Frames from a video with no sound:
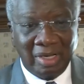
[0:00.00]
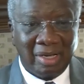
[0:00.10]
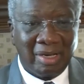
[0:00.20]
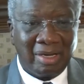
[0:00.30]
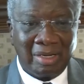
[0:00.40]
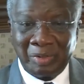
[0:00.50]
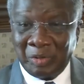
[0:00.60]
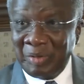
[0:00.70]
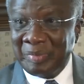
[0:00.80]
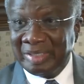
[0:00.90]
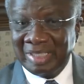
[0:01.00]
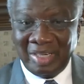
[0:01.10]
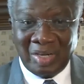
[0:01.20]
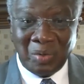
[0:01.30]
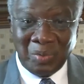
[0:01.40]
agreement, and
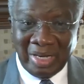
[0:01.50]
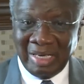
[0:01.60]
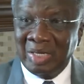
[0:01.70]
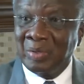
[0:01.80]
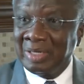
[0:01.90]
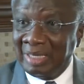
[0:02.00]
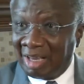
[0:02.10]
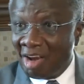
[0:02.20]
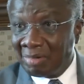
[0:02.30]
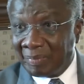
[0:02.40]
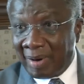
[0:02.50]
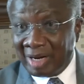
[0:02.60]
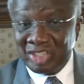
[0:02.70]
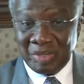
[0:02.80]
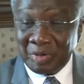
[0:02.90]
now we're into an economic
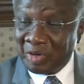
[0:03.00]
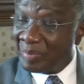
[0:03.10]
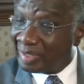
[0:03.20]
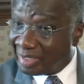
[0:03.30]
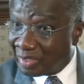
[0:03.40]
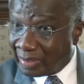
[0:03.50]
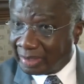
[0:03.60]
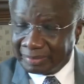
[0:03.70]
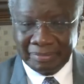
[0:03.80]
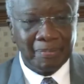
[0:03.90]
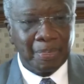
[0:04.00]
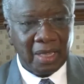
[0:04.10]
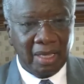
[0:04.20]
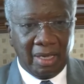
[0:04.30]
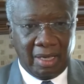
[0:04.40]
partnership agreement and so on.
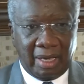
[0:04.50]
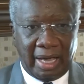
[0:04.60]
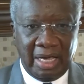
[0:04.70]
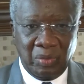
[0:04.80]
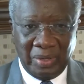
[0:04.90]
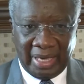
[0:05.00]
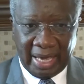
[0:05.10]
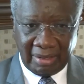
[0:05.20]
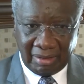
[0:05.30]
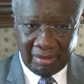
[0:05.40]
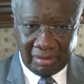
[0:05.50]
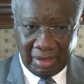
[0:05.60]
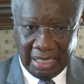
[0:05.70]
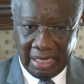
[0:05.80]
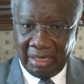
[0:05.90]
And we get
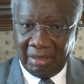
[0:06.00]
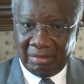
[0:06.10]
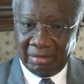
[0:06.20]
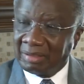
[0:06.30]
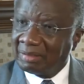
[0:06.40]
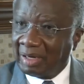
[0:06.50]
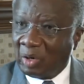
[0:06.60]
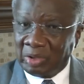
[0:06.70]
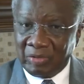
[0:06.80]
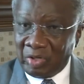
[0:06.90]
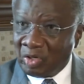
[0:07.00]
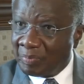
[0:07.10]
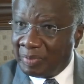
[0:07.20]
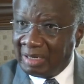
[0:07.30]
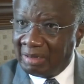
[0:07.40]
aid out of the
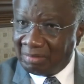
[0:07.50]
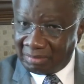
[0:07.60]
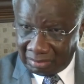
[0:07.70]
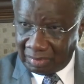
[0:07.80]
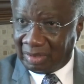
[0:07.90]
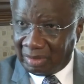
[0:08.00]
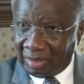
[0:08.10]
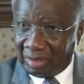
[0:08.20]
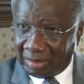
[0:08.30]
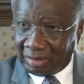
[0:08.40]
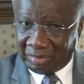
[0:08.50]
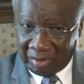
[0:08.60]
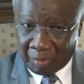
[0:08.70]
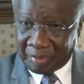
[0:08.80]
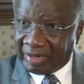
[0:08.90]
European
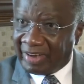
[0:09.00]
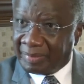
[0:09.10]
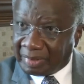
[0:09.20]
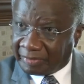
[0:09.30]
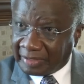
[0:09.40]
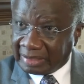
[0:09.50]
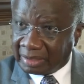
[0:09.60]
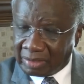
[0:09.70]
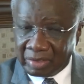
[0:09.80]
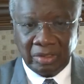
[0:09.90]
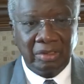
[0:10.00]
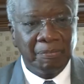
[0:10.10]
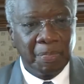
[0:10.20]
Development Fund and so on.